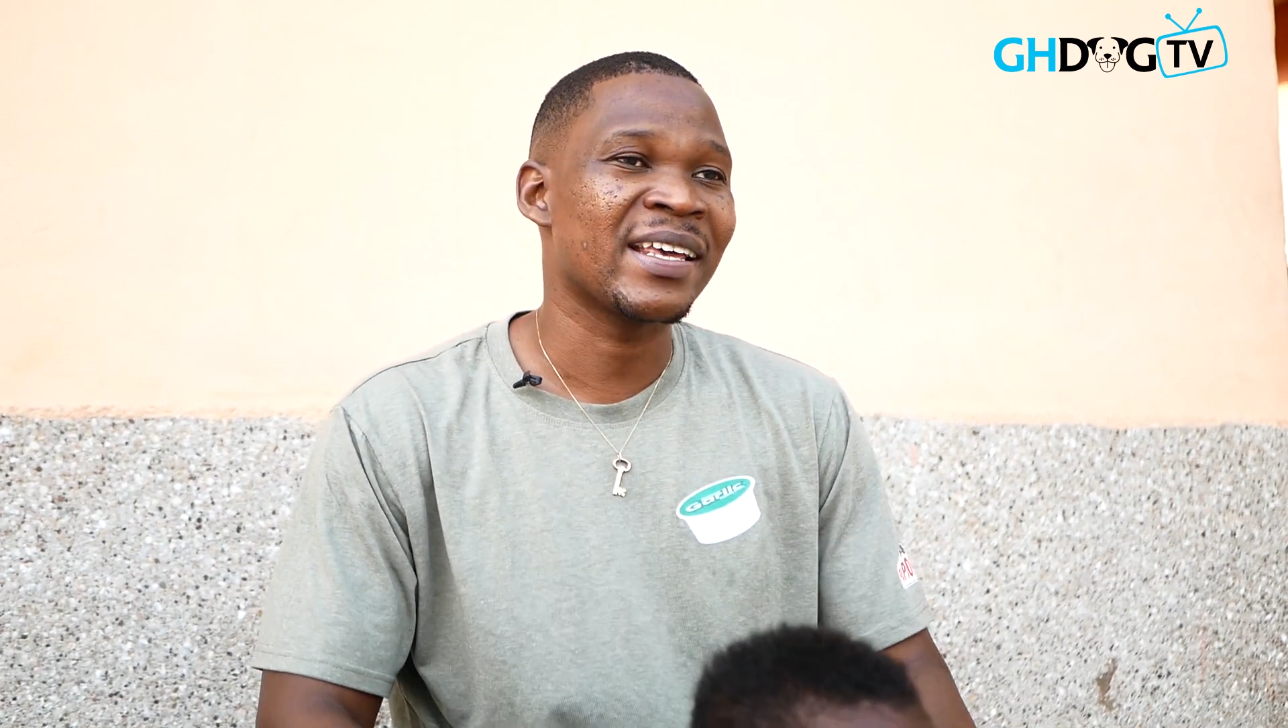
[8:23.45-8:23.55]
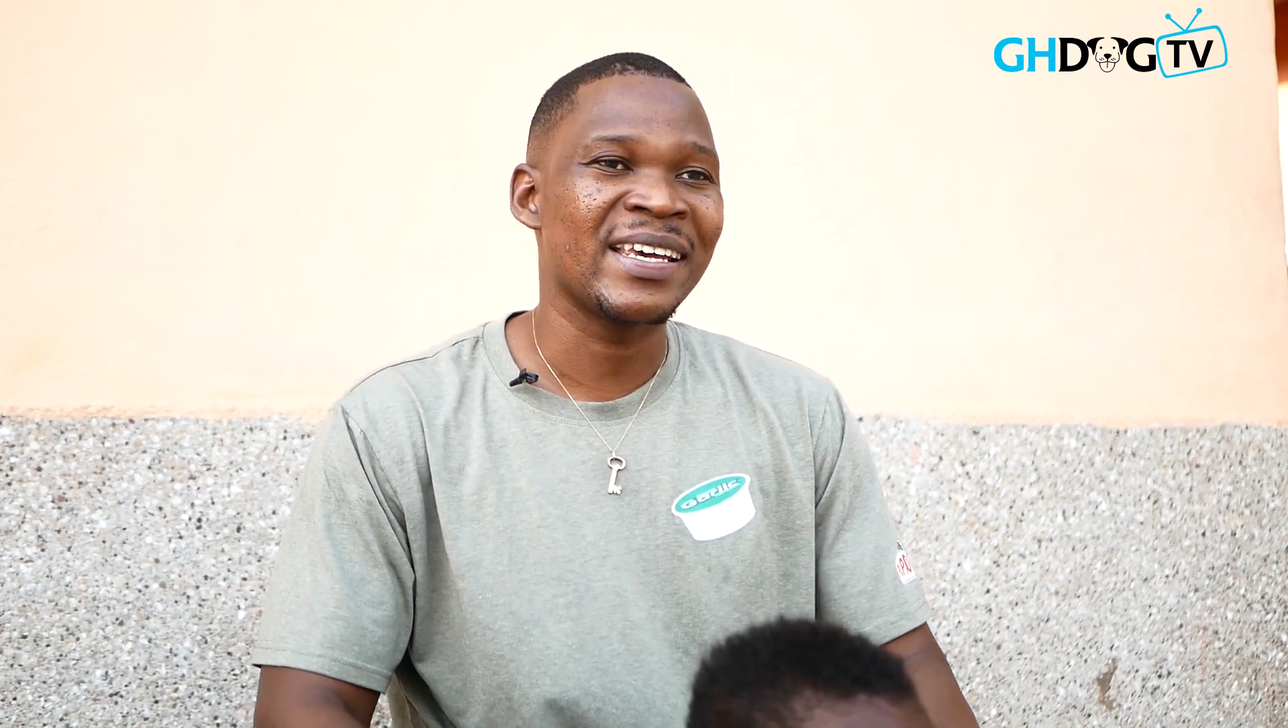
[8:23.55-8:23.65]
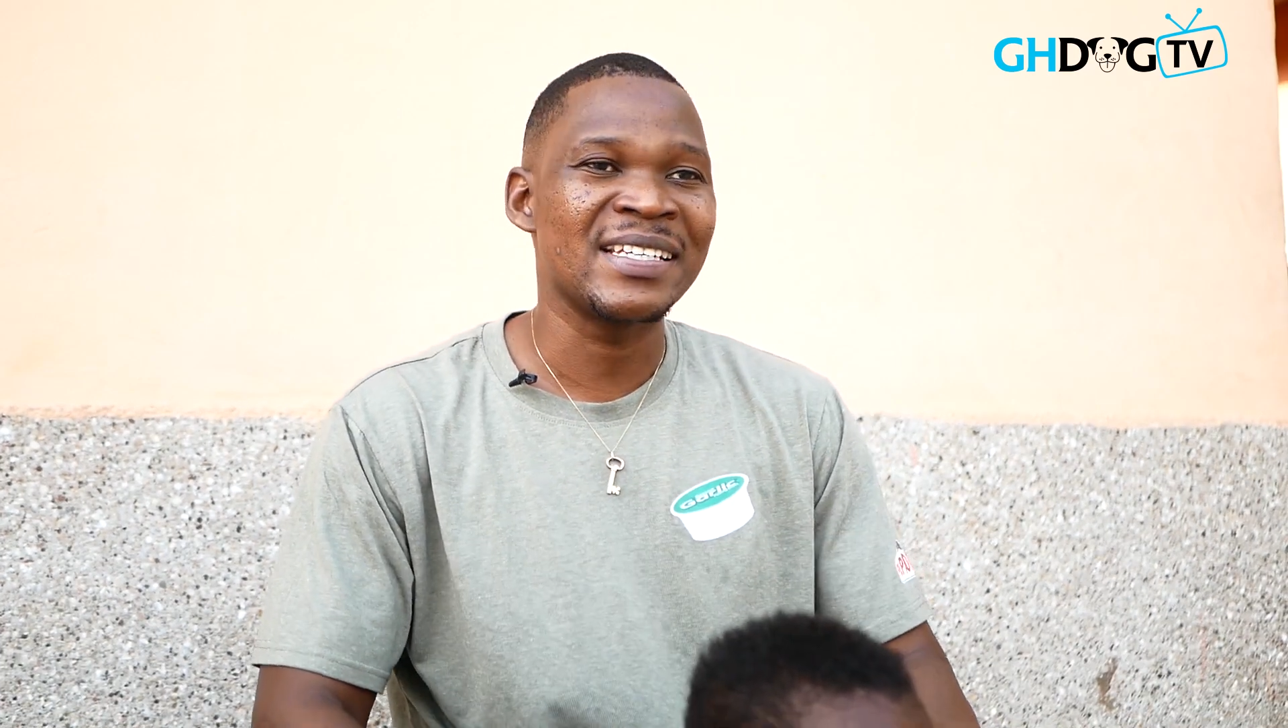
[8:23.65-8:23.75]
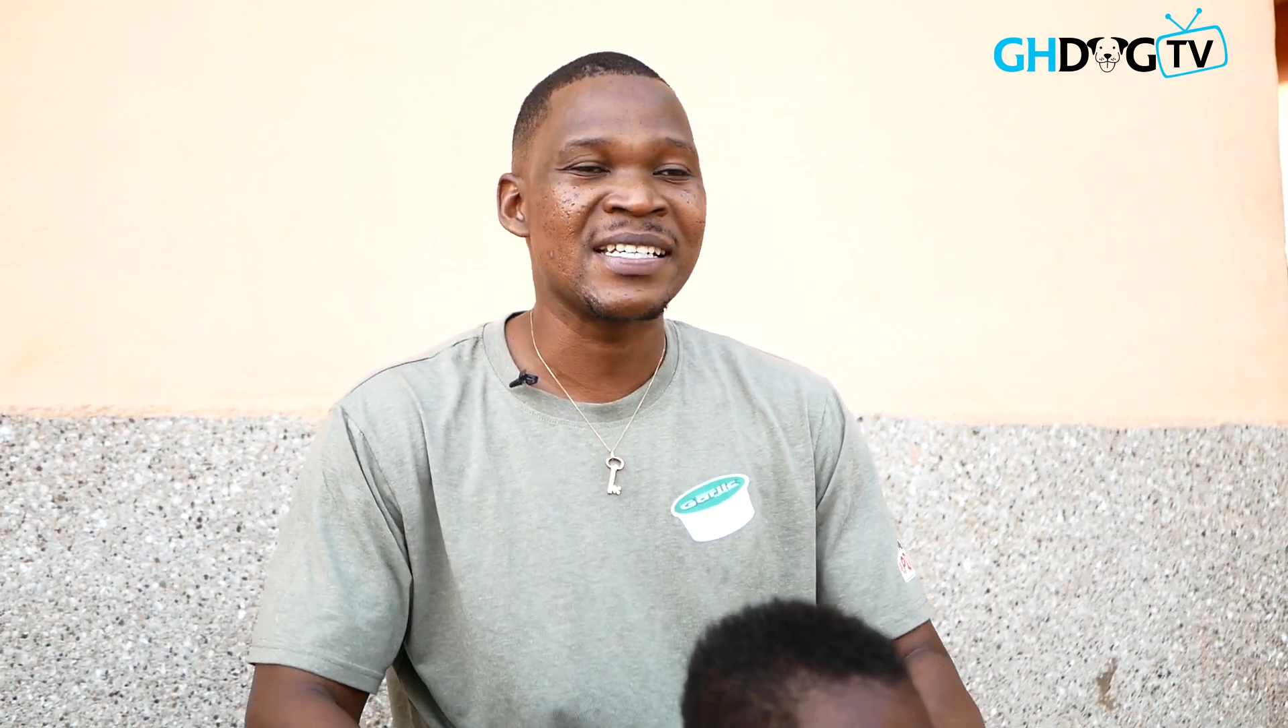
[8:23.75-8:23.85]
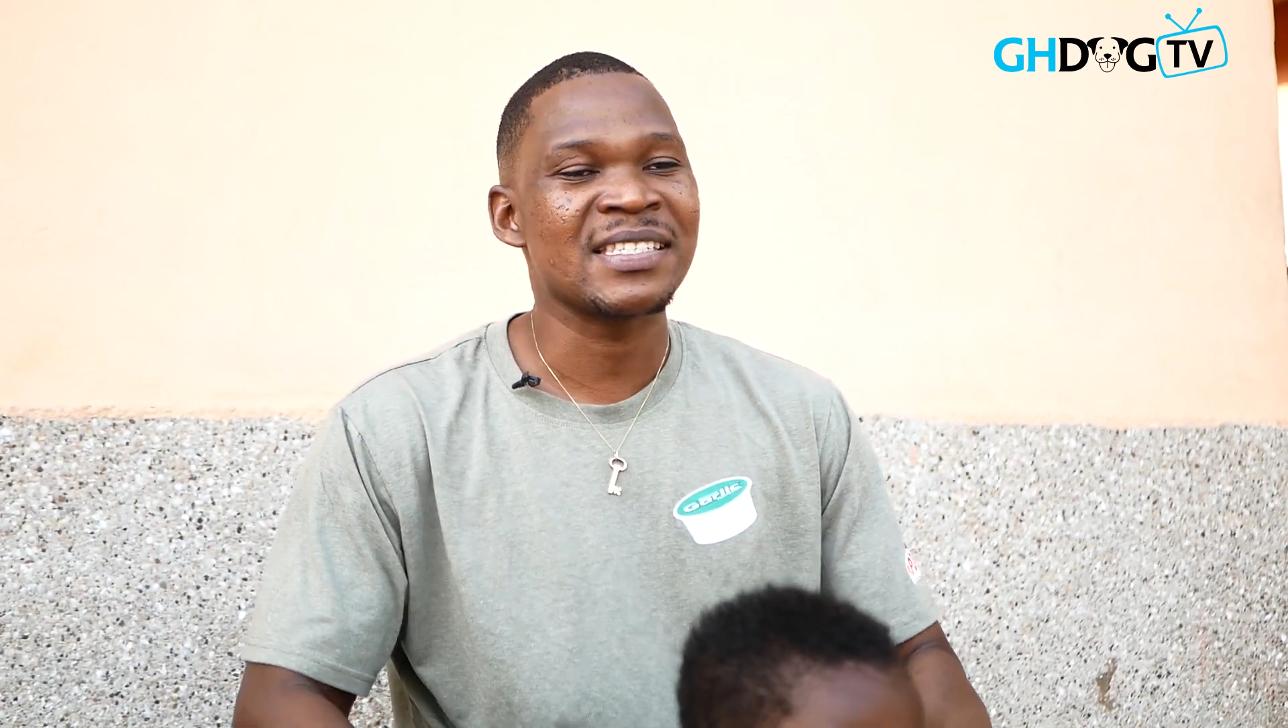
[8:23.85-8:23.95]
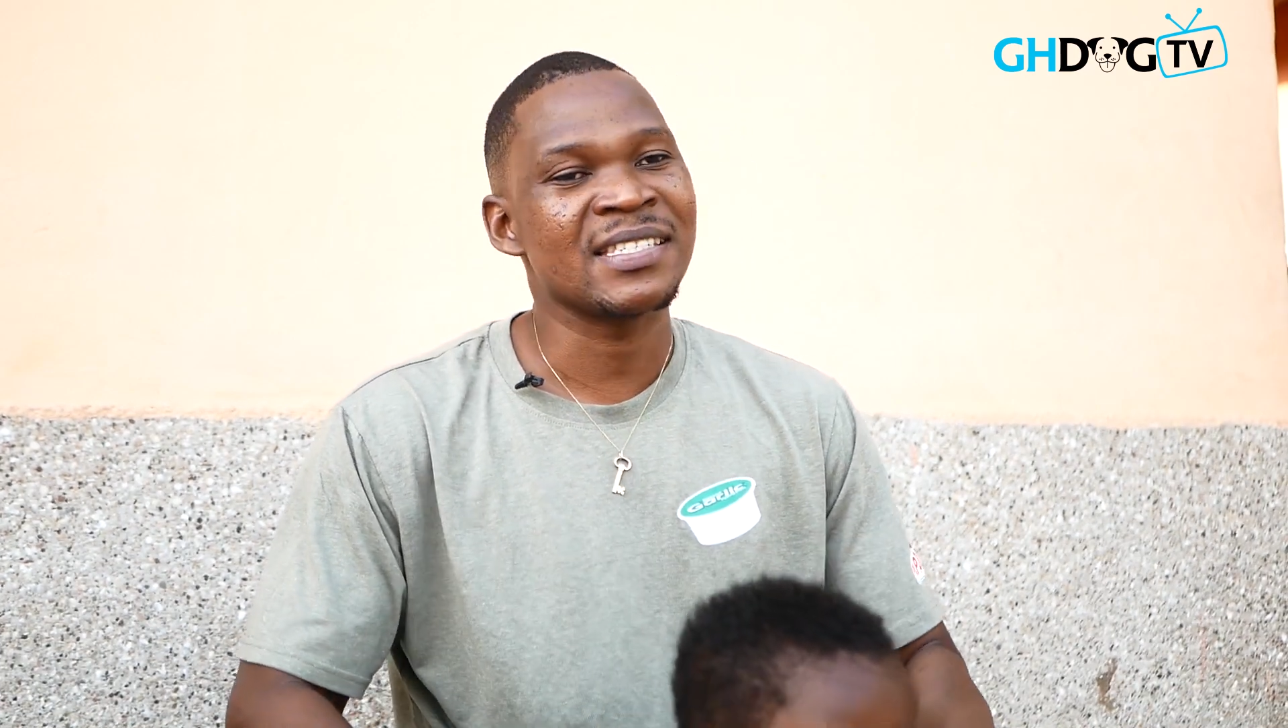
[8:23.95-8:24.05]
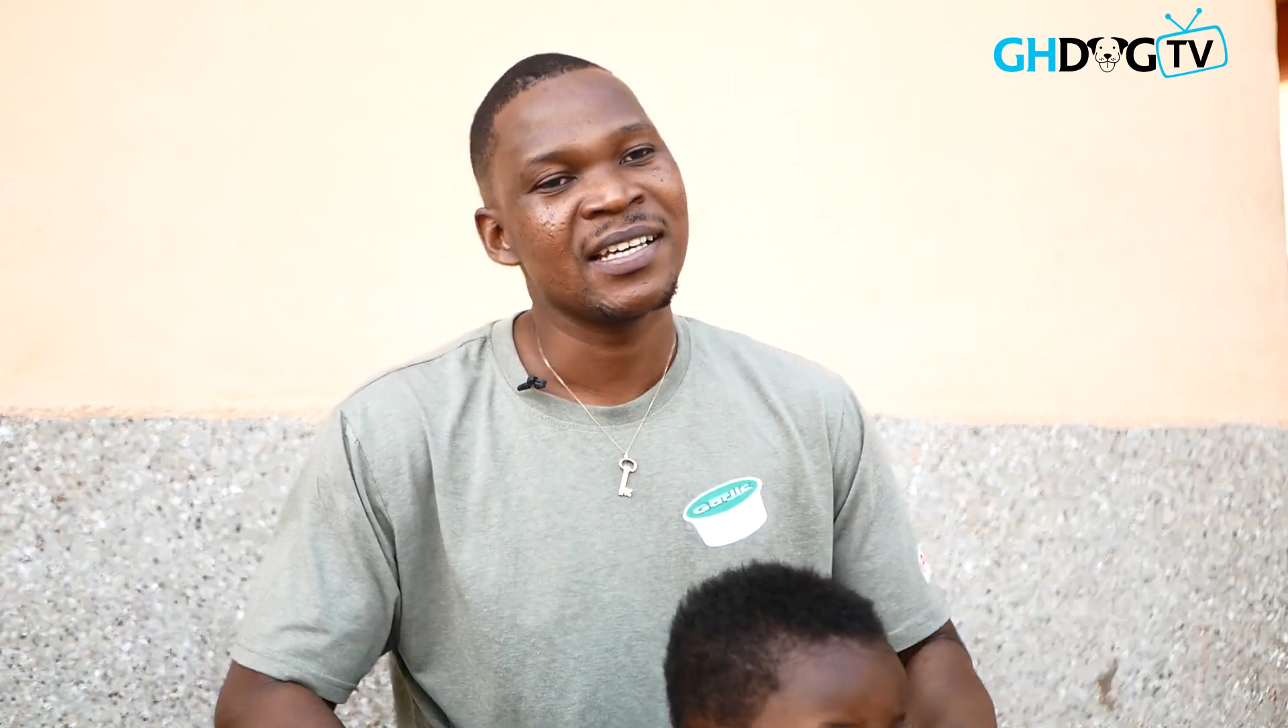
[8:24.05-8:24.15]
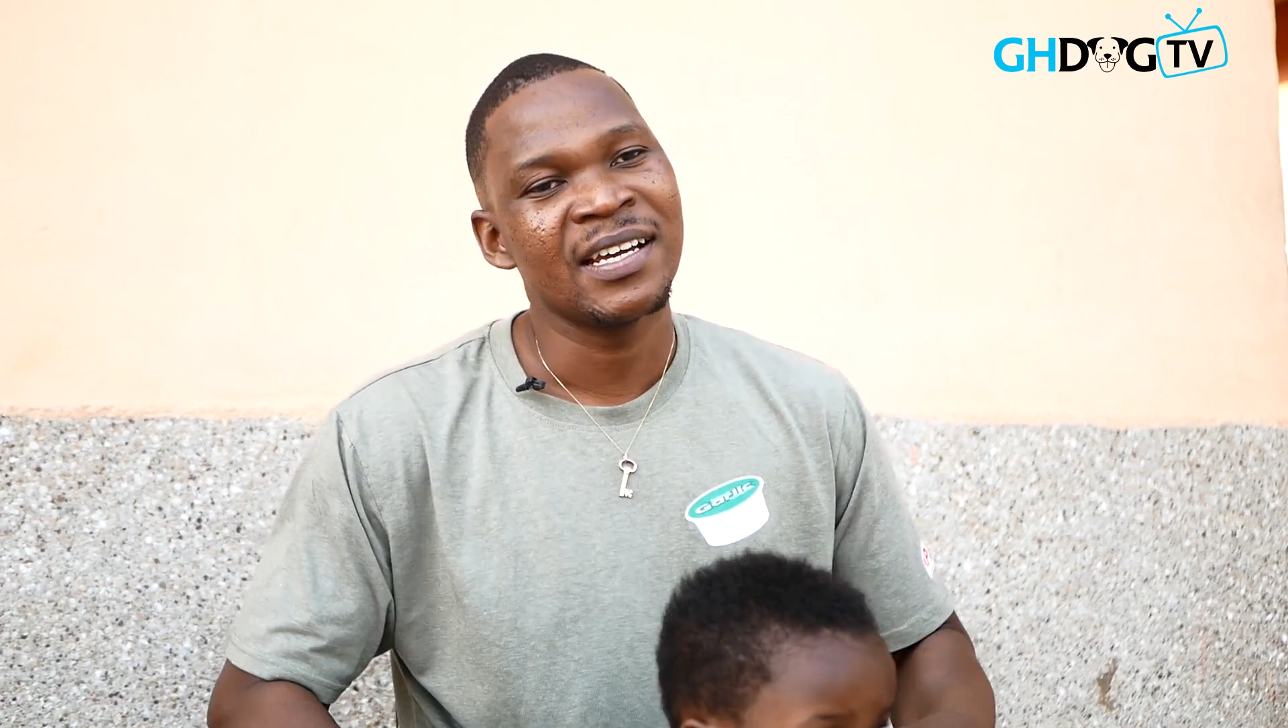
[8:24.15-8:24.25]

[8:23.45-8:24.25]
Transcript: cages.